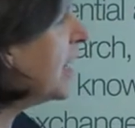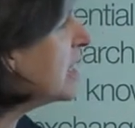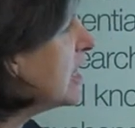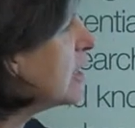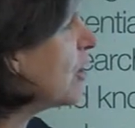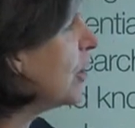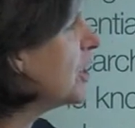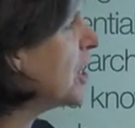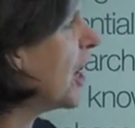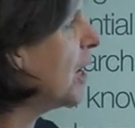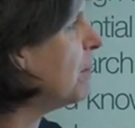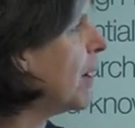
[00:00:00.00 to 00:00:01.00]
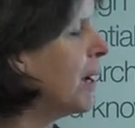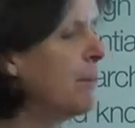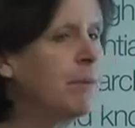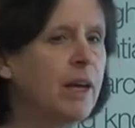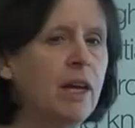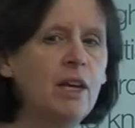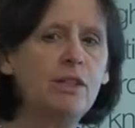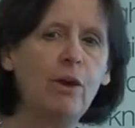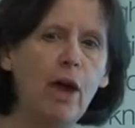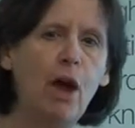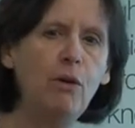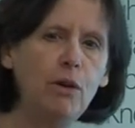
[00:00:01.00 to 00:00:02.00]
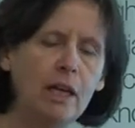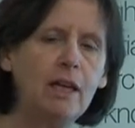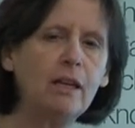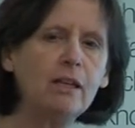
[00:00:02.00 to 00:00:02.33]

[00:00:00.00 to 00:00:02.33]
this. It's on a timer. So it only